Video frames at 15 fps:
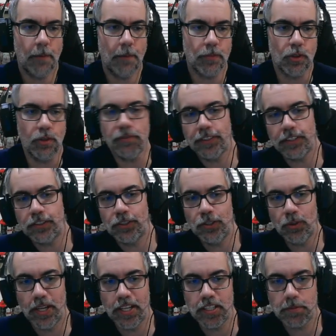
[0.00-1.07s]
You inflict
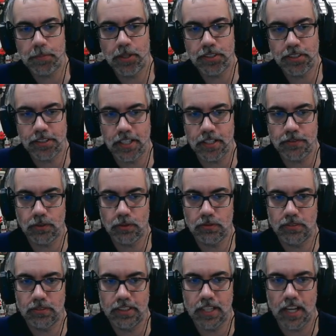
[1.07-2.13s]
2 hits per successful
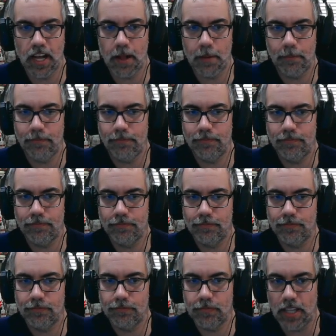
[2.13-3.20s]

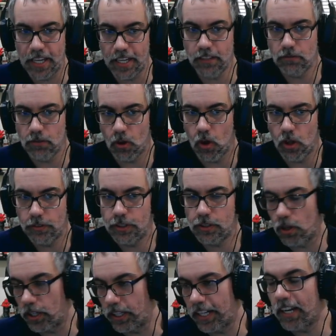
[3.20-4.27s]
hit on the
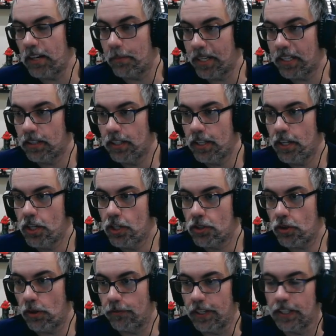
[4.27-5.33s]
target enemy.
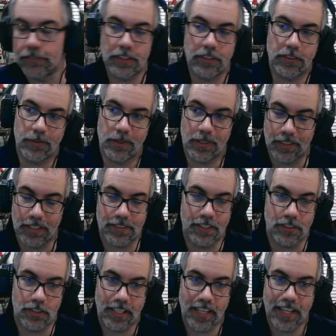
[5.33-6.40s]
So for every 3 or less
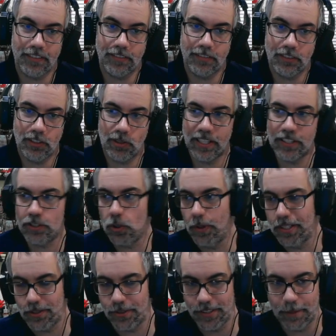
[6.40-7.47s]
that you get 2
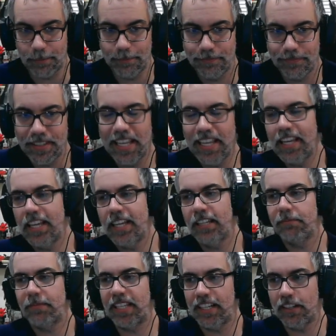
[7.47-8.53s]
hits on them.
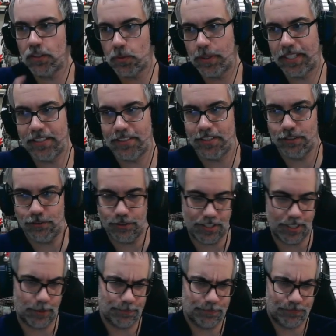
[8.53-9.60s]
Here's where it gets interesting.